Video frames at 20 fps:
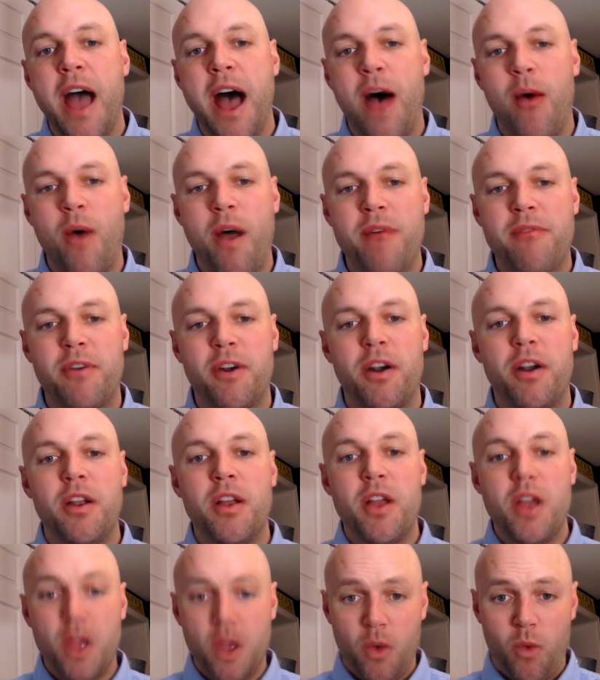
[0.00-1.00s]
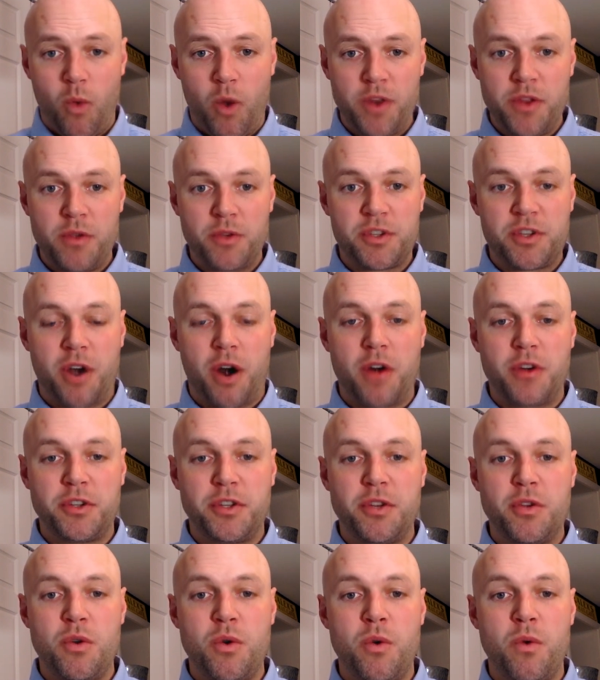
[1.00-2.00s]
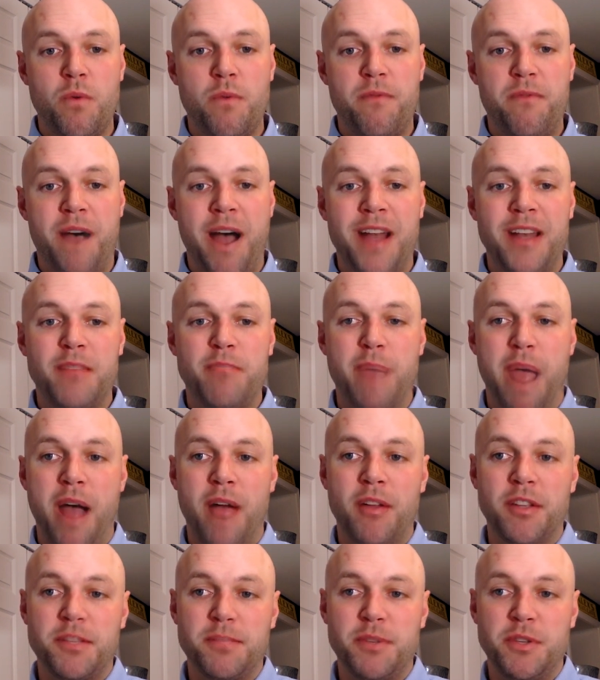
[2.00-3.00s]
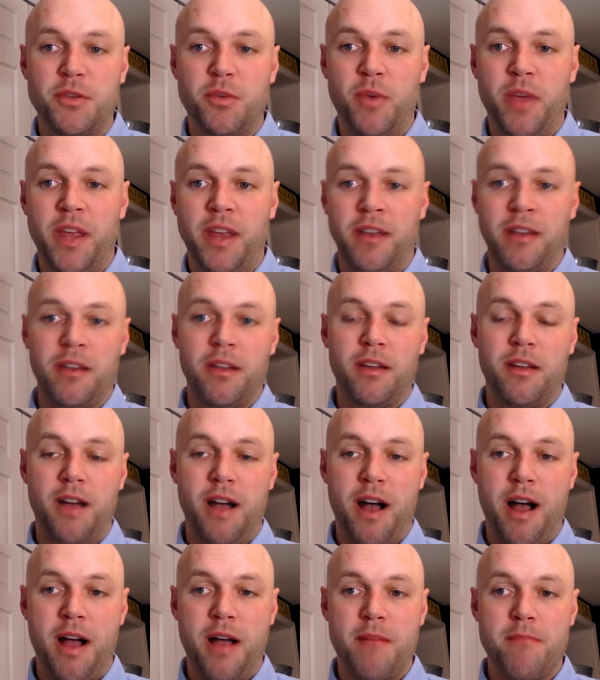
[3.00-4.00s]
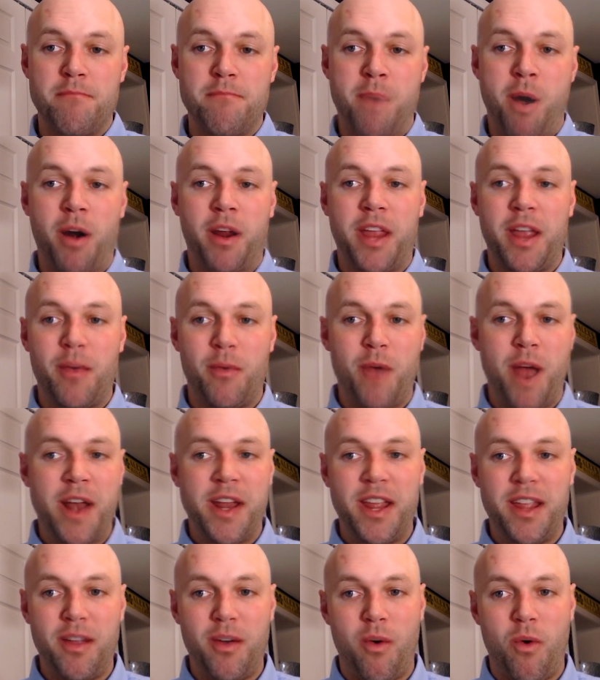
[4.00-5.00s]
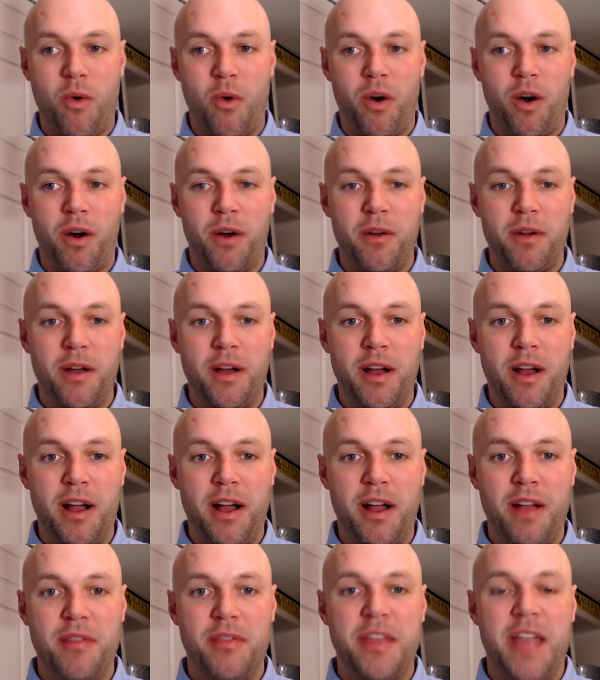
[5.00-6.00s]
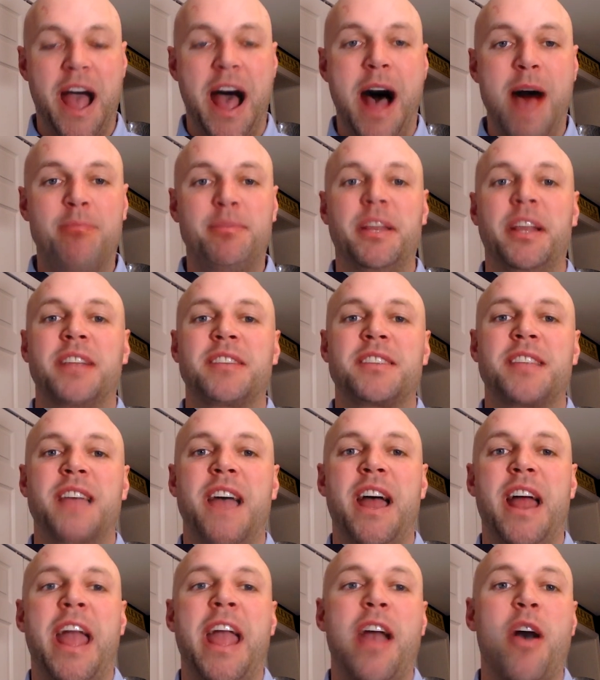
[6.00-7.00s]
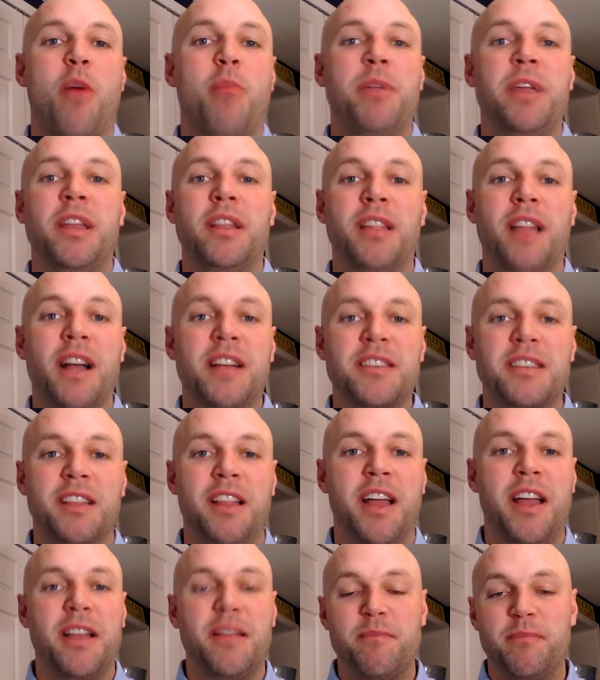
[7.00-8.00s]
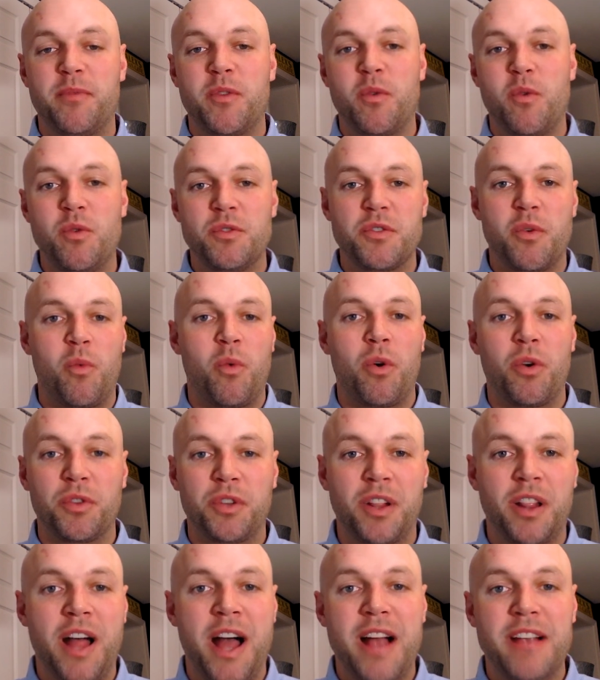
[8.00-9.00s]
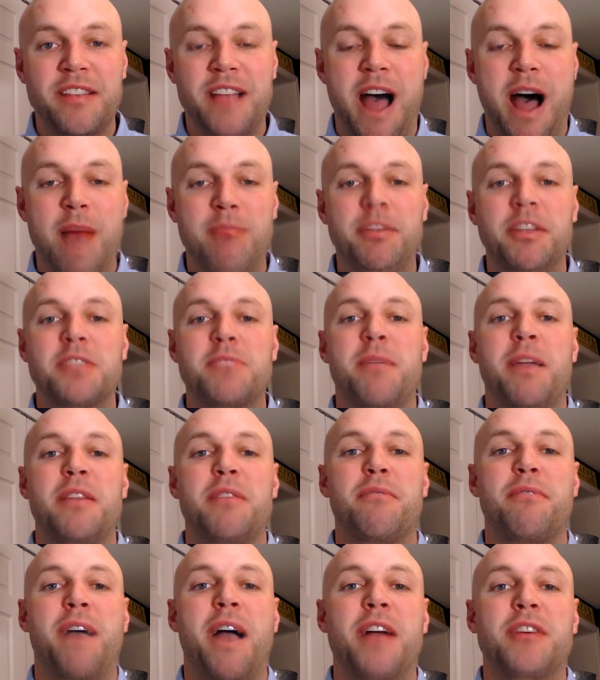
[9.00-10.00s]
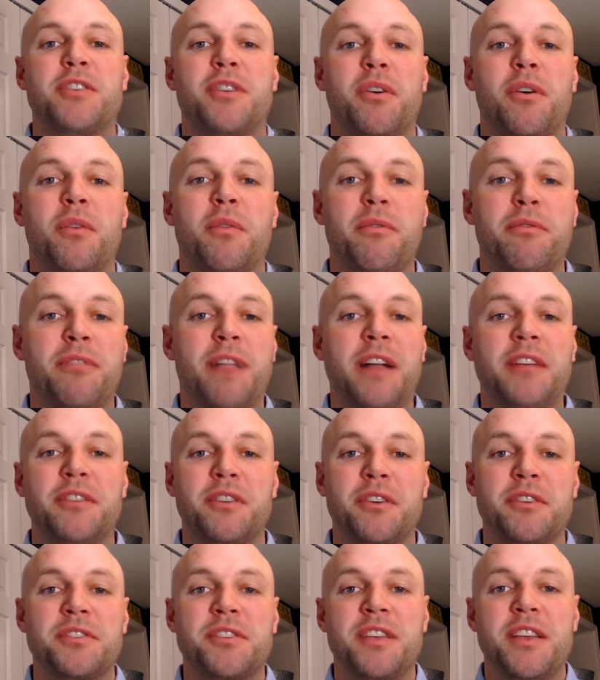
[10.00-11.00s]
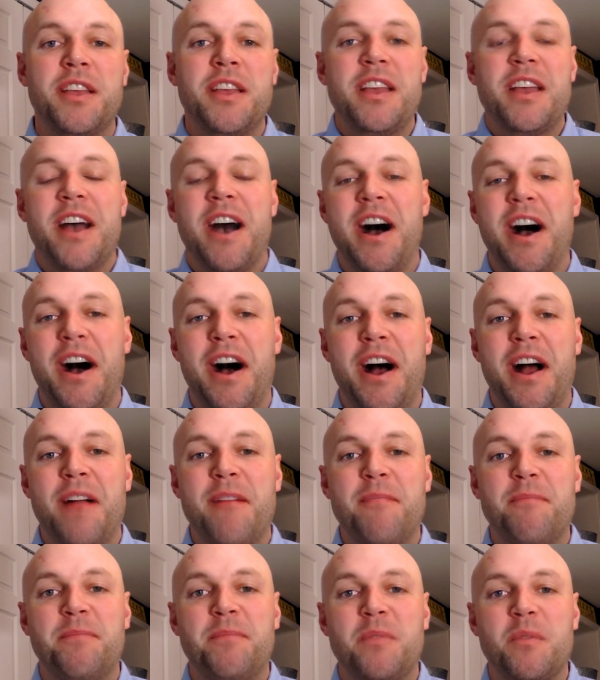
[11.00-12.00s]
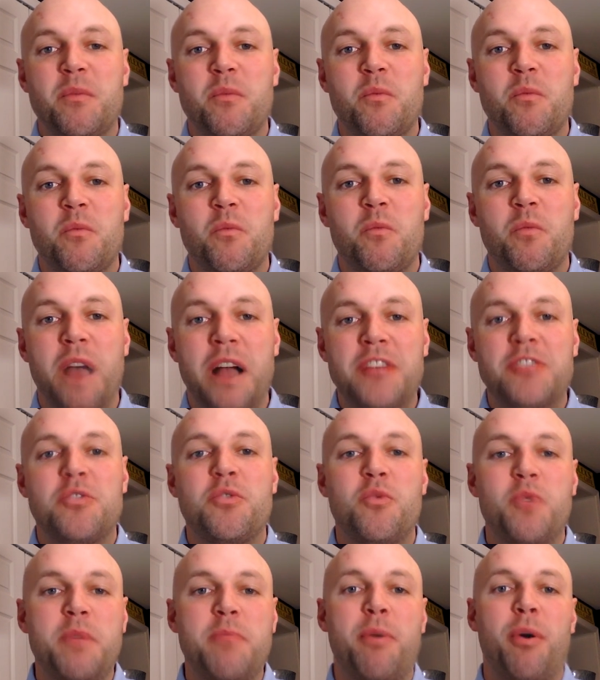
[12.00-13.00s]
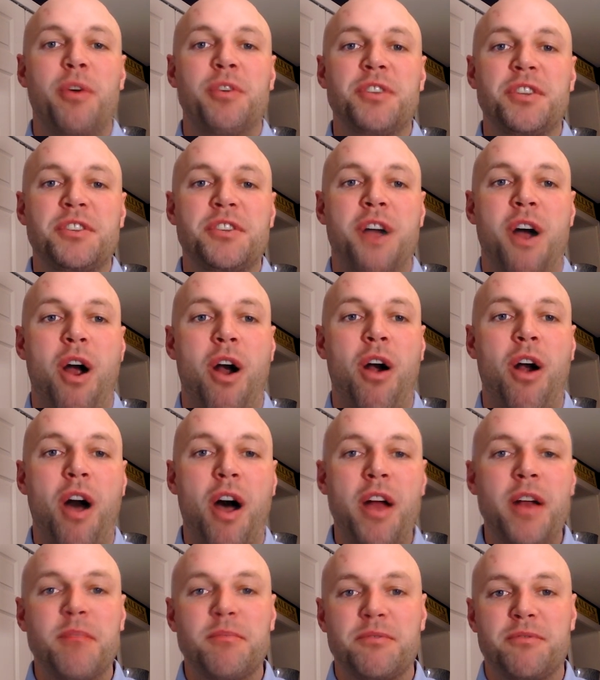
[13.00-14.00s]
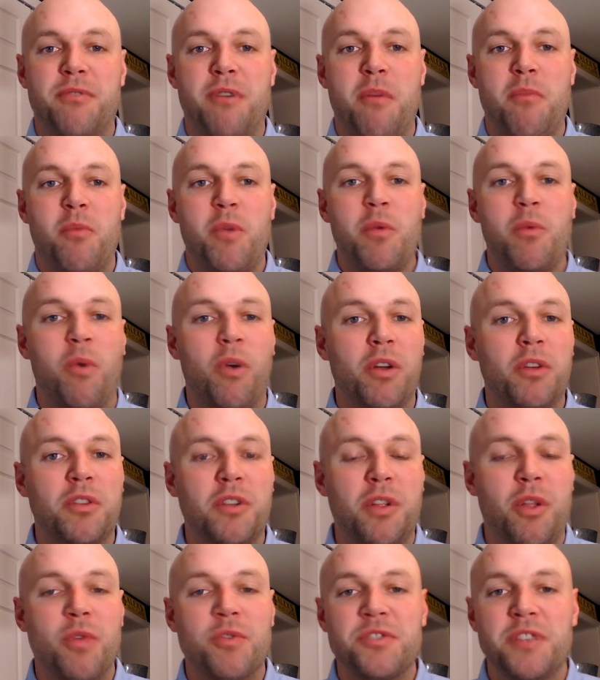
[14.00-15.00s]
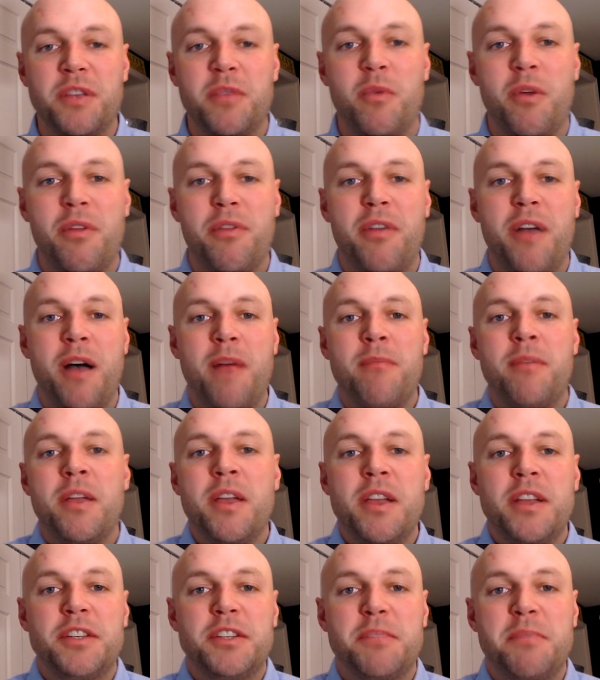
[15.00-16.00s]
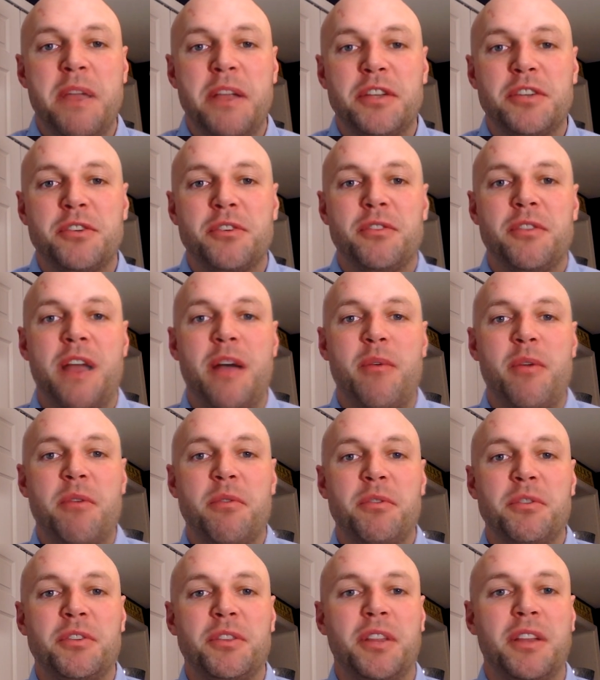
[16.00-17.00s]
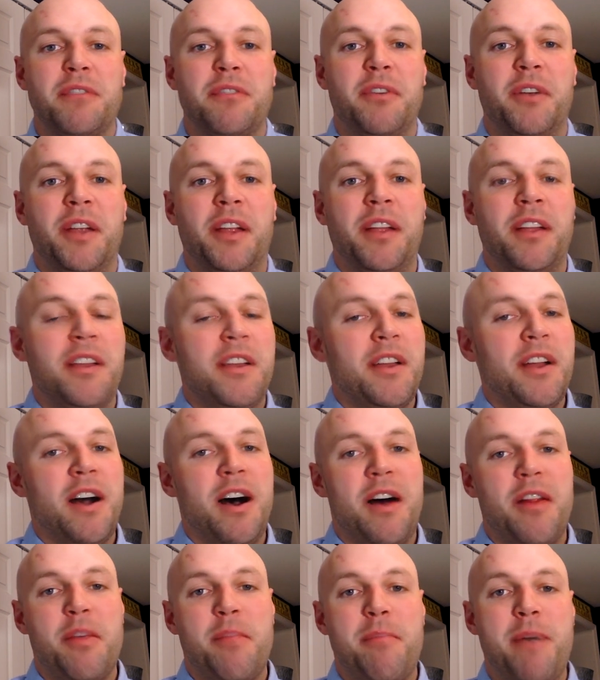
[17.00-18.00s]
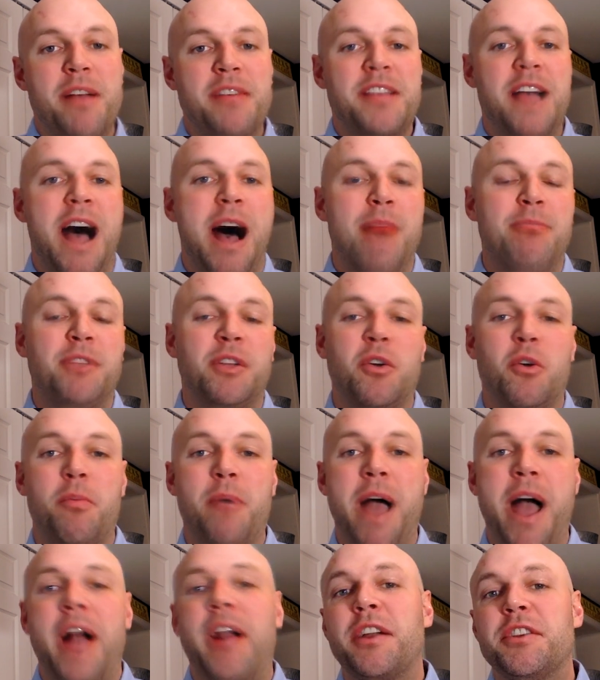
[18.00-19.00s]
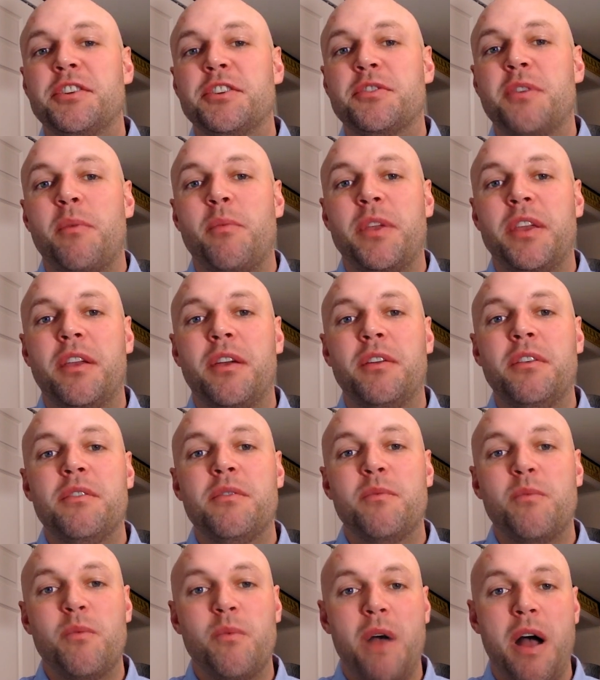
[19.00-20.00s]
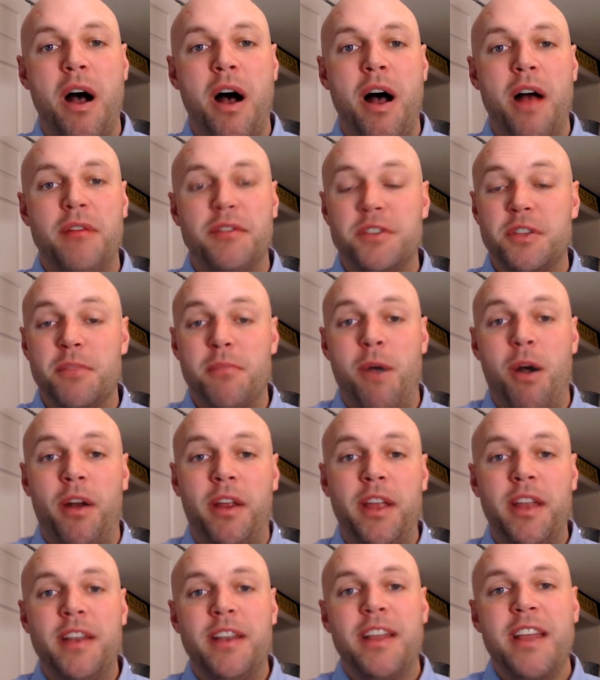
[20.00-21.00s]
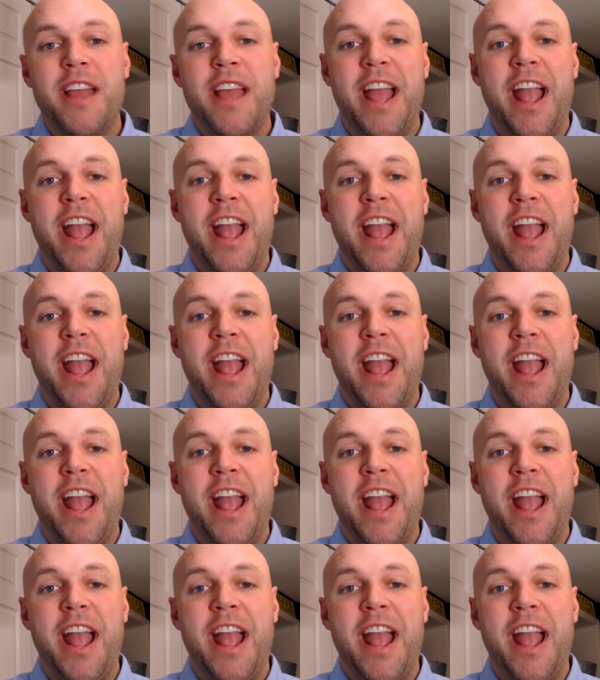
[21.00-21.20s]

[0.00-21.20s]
However, when you start to find balance between market ready, or the optics that ALP Lexolite, who's a world-class optics manufacturer, reflectors, that's who we purchased our items from. We worked closely with them to make sure that we were delivering the best optical packages that we could to the market.